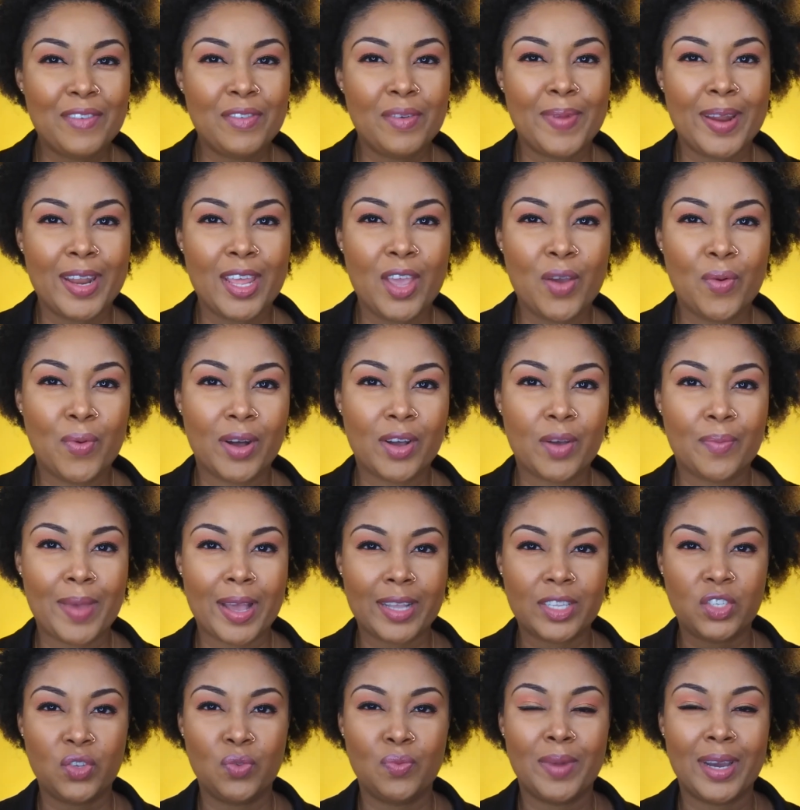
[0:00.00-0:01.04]
everybody, and welcome
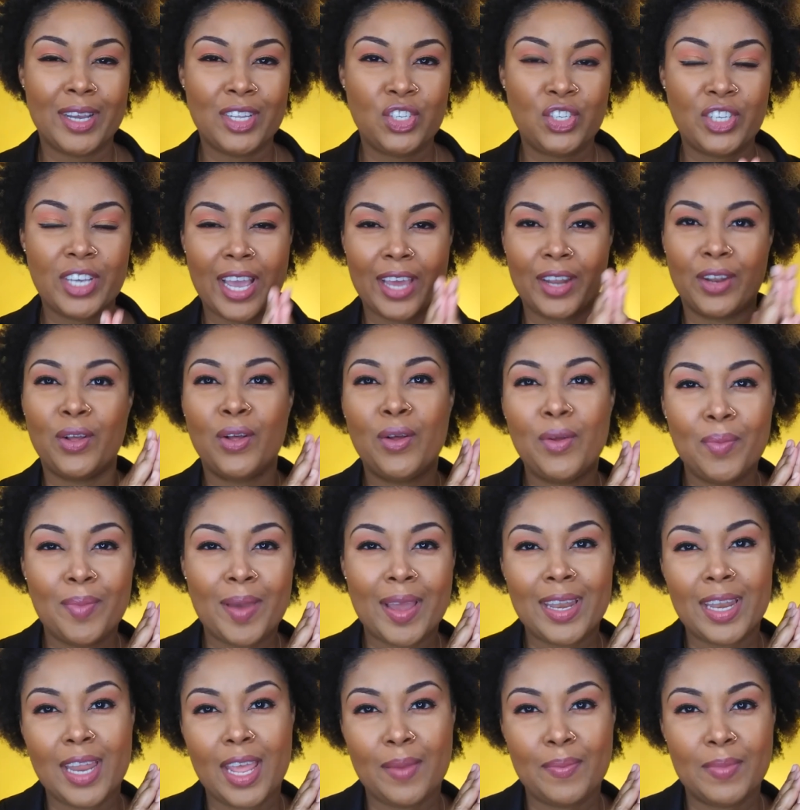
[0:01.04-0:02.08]
back to my channel.
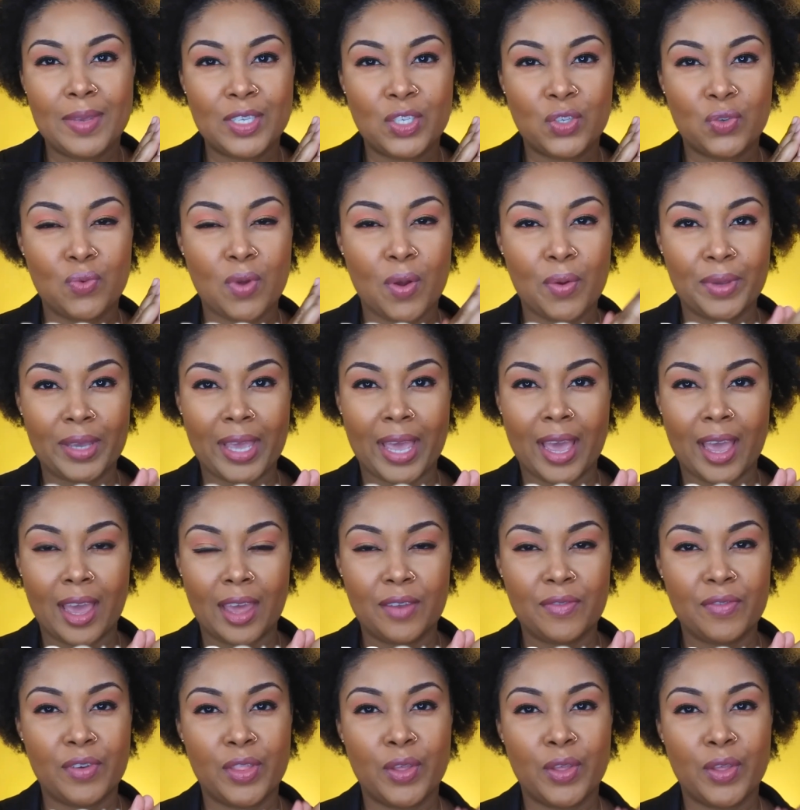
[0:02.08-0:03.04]
My name is Rogan.